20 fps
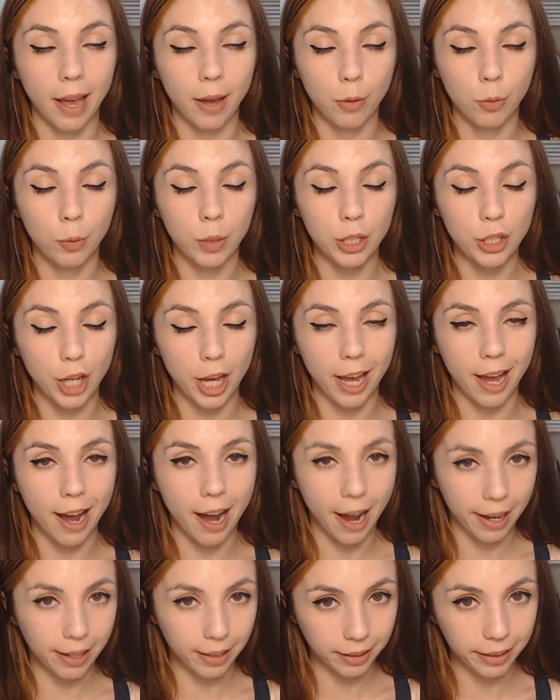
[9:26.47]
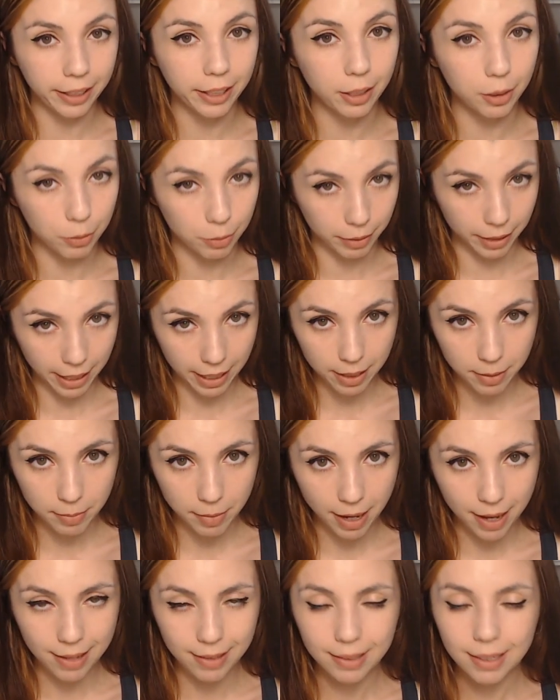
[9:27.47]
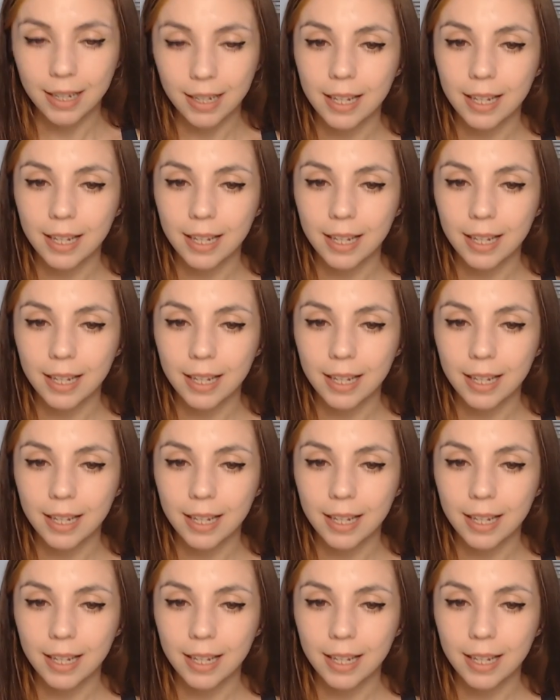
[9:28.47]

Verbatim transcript: which I highly recommend,